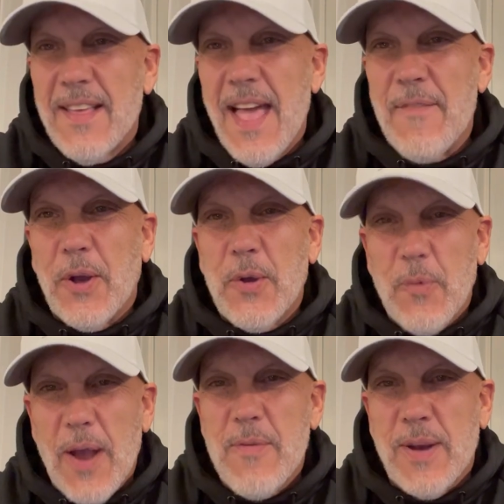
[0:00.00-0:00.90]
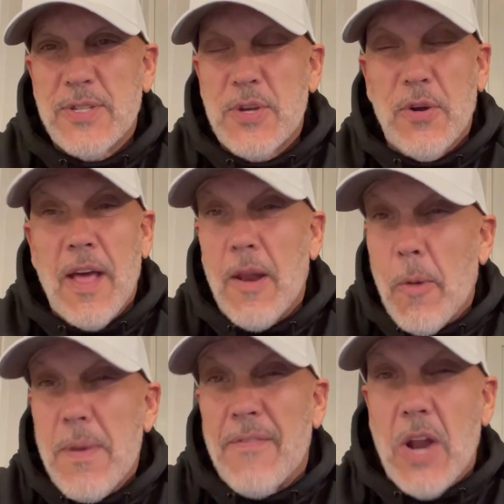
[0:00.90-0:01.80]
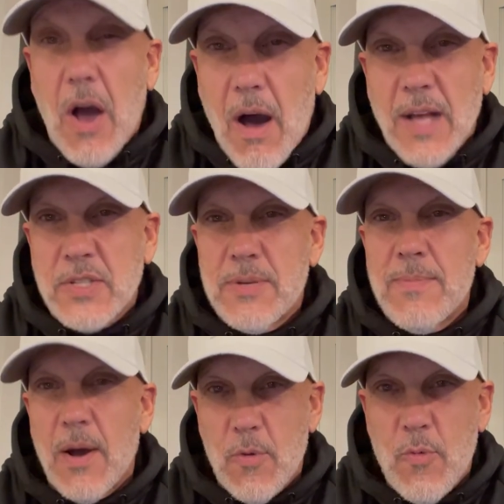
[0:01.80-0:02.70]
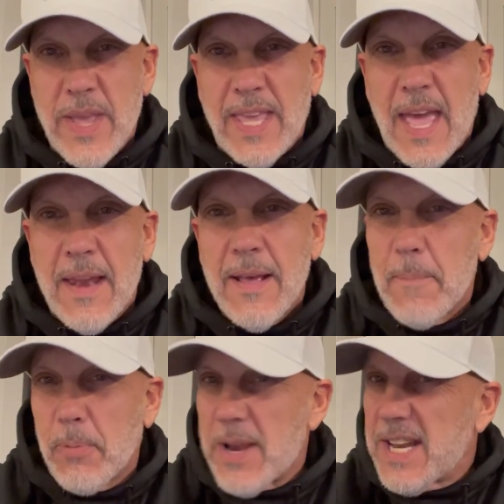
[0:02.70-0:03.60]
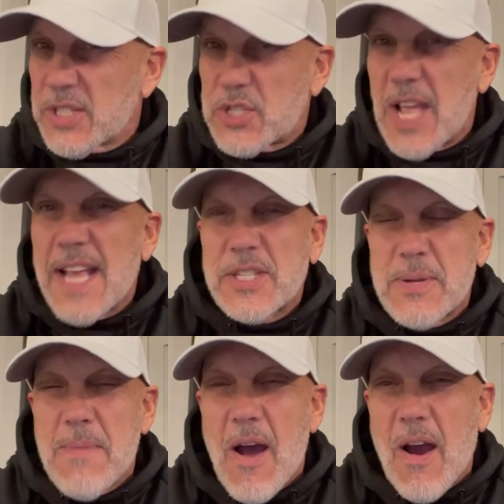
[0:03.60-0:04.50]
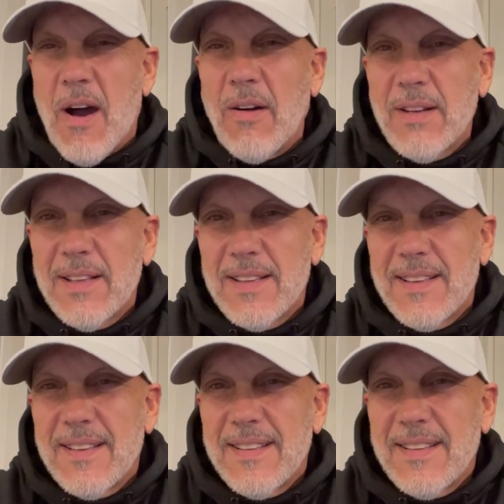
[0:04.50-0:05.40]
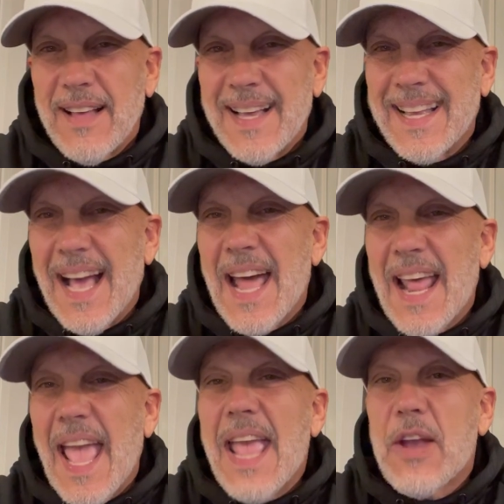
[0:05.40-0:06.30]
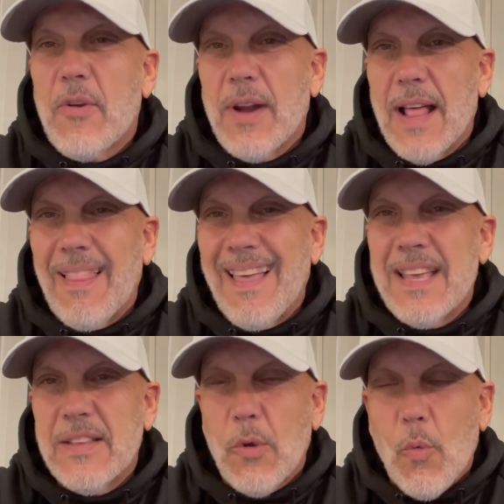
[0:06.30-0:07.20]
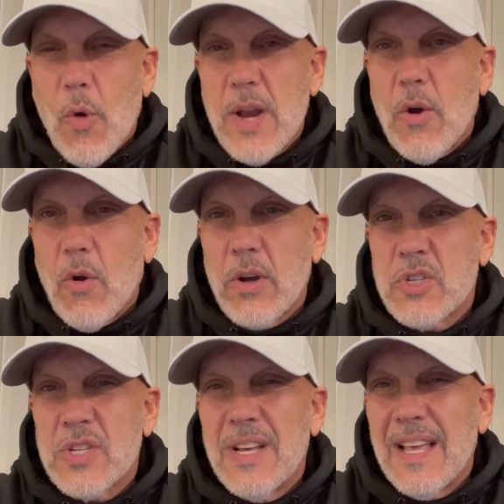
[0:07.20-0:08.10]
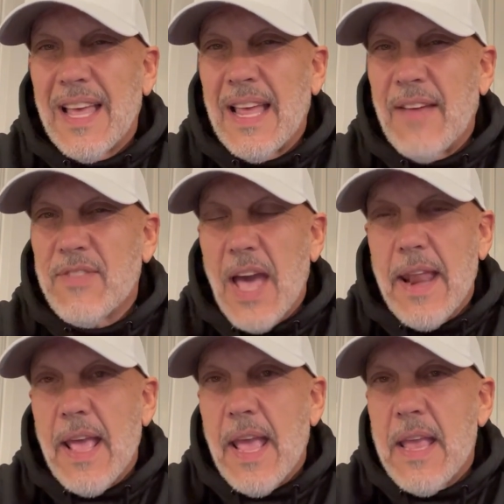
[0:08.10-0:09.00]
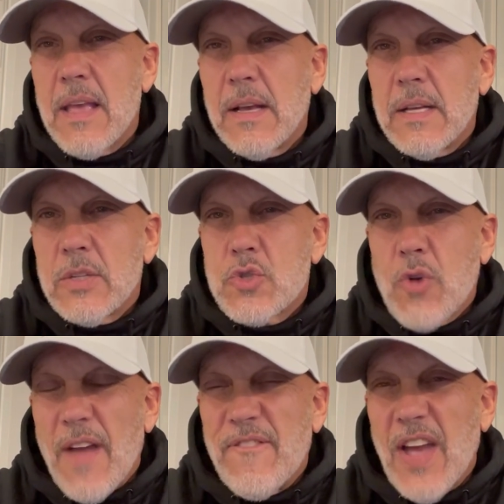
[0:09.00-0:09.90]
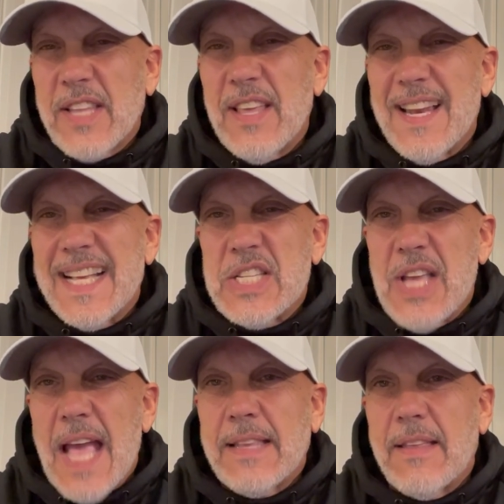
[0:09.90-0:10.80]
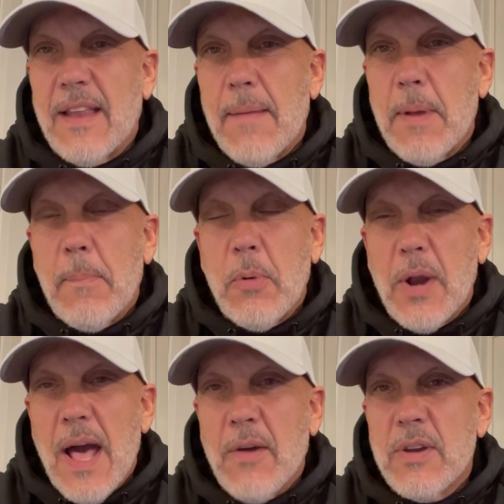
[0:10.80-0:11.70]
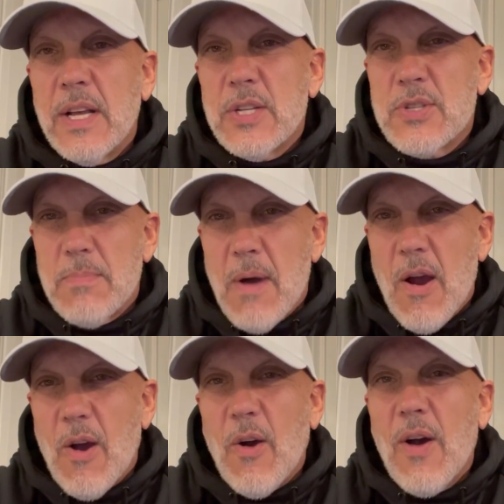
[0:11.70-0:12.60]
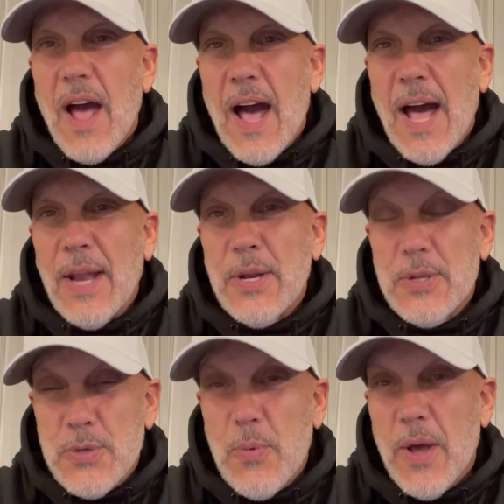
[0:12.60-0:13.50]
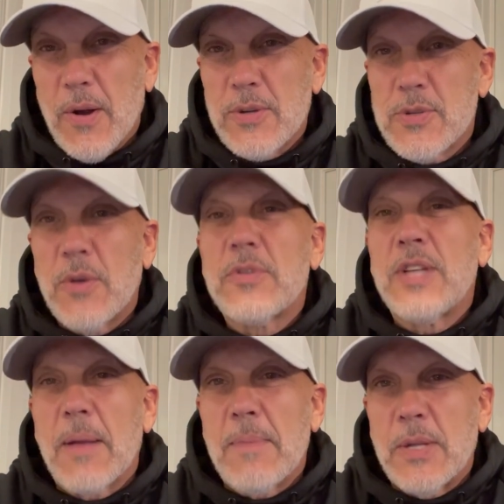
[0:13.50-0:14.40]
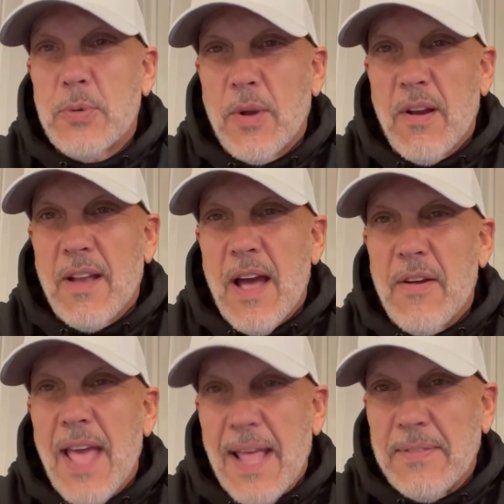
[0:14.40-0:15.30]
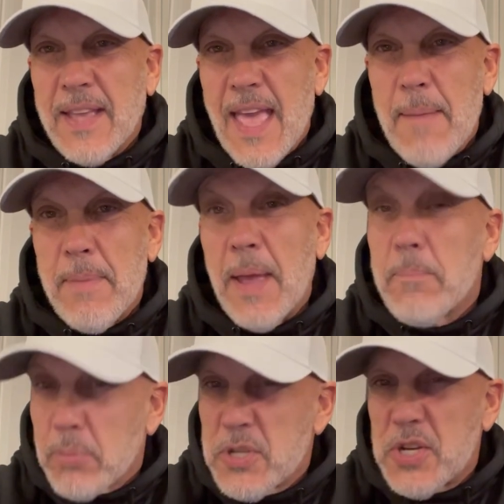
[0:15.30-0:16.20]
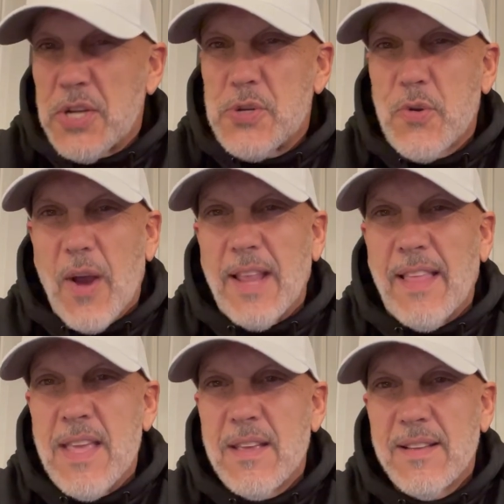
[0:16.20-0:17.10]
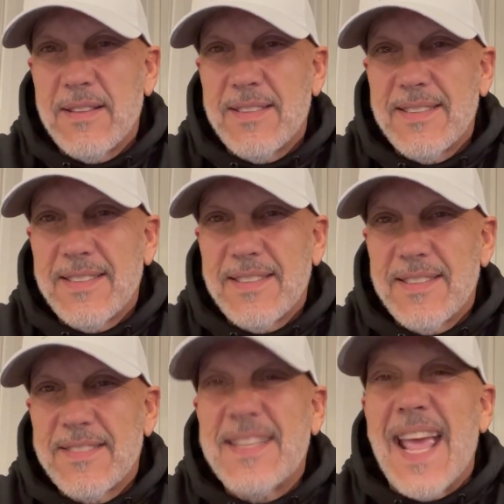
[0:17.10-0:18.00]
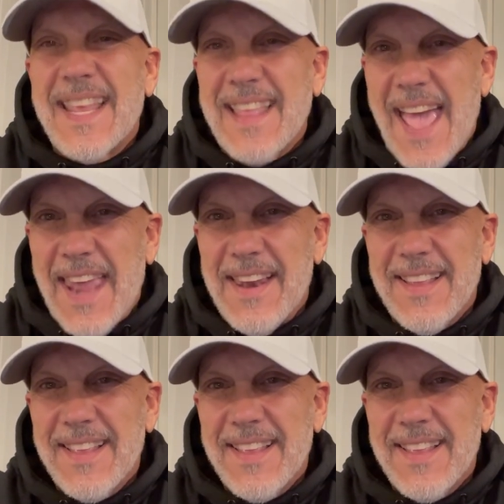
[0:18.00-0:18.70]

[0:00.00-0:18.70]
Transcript: Have a great rest of your night. I hope you have an awesome weekend. Preakness Stakes tomorrow. I got a hanker and I like the one horse. And I've got a trifecta and exacta that I'm going to put out tomorrow on Twitter. So check my Twitter account at the Catman. Appreciate you greatly. Take that.